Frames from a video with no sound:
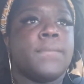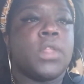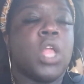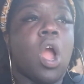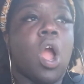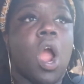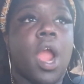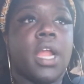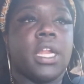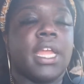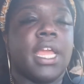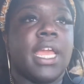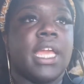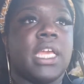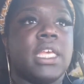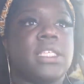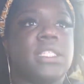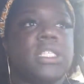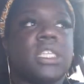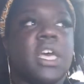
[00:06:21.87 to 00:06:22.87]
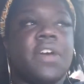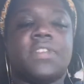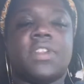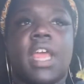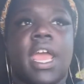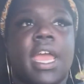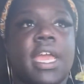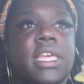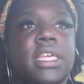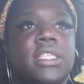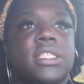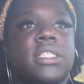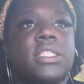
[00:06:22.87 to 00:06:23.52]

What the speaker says: hard days, tough days,